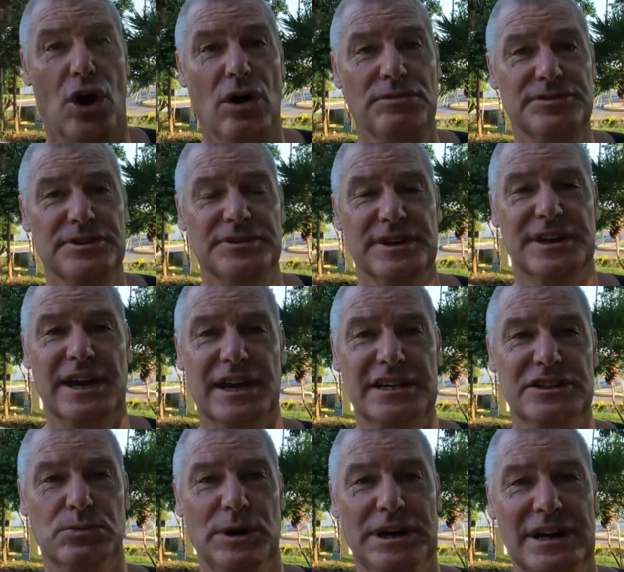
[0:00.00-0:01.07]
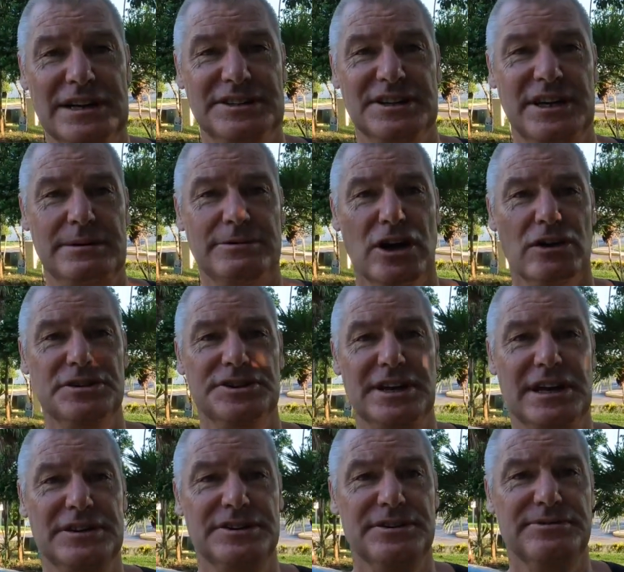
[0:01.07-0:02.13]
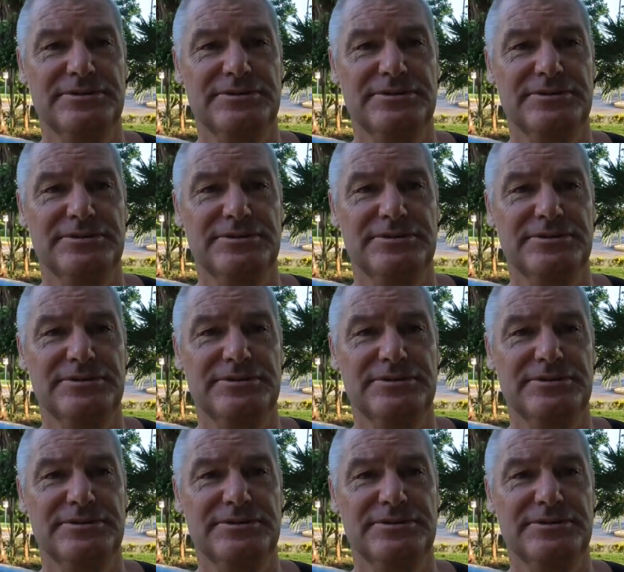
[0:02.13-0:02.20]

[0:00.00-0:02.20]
often the case when a team goes down to